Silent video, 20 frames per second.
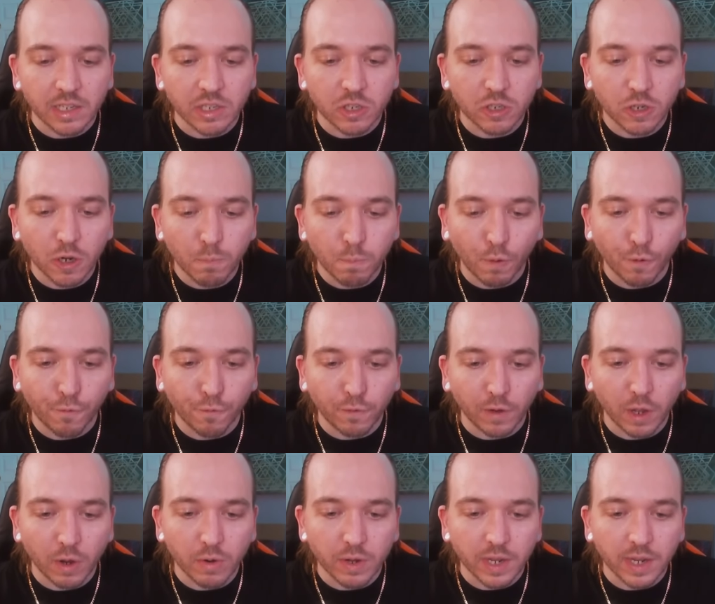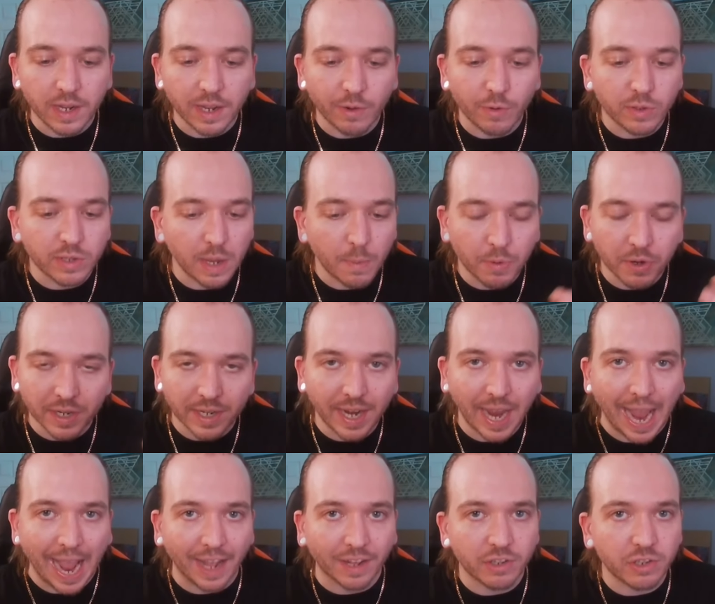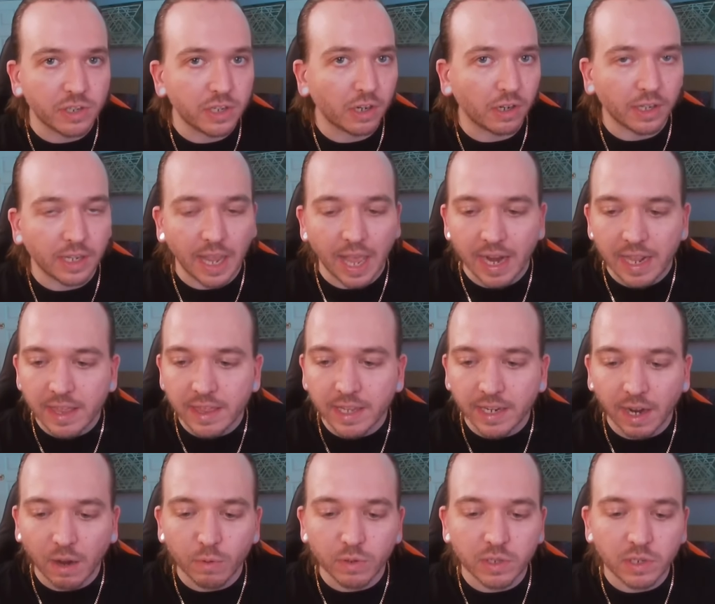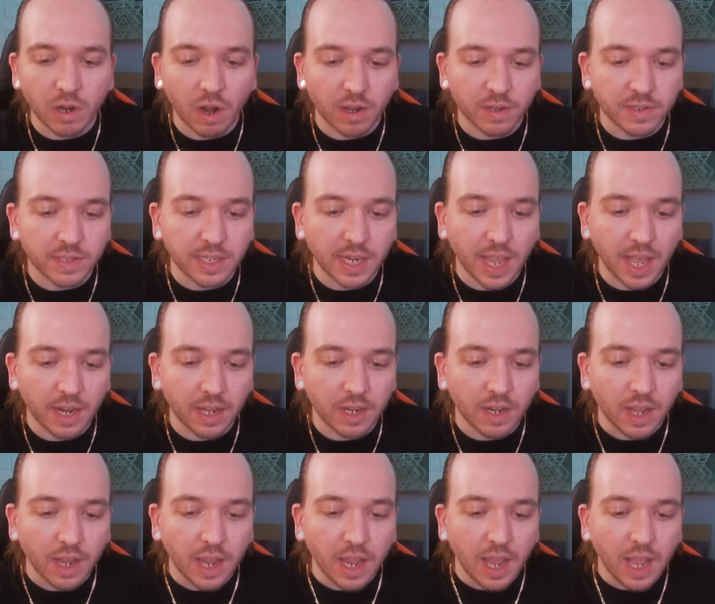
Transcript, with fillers: It's super floaty. It was able to catch nearly anything I was tossing at it.